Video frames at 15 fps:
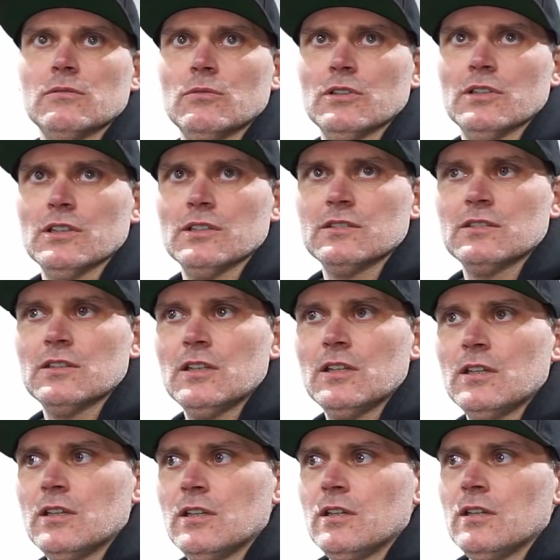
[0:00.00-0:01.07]
Was
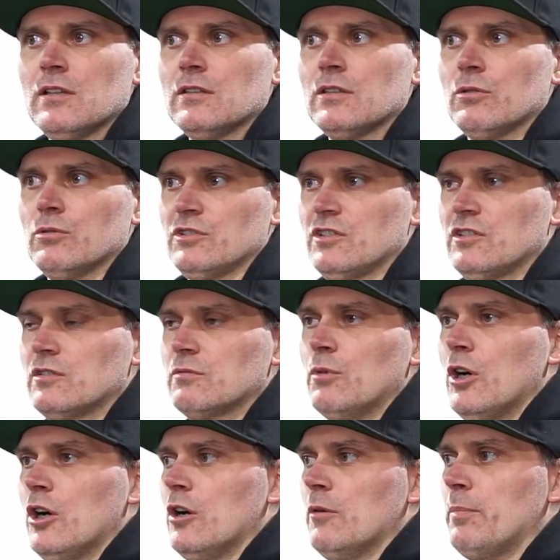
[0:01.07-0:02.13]
there was a
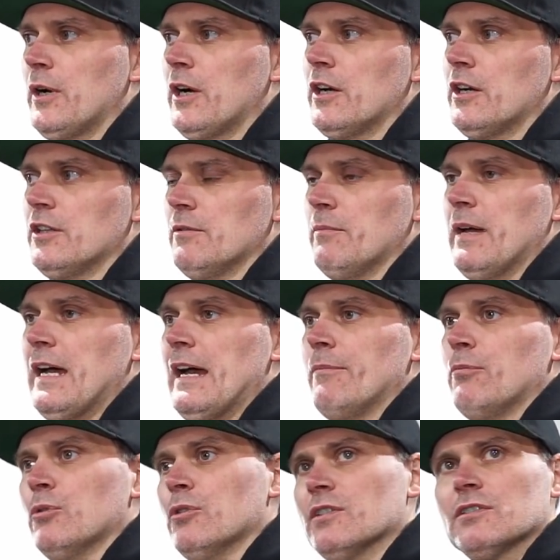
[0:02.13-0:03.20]
small part in the
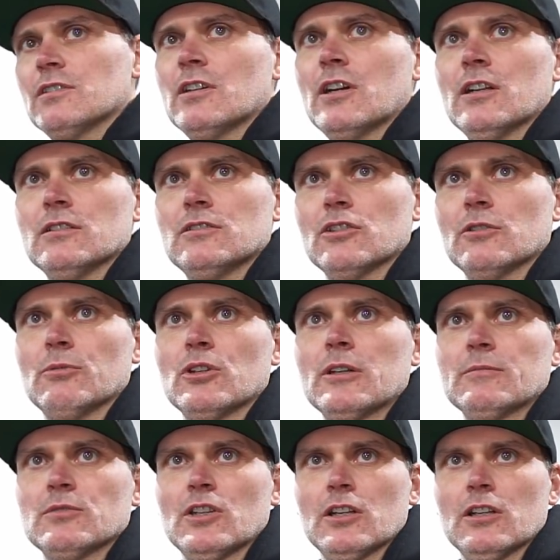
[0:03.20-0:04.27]
map where this turbo
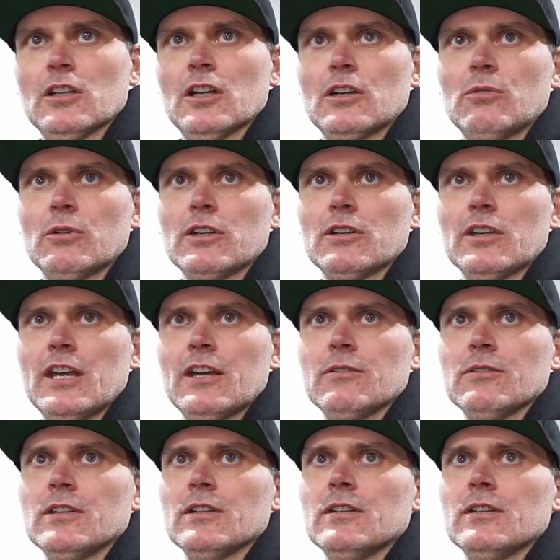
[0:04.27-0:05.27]
comes on a lot quicker now,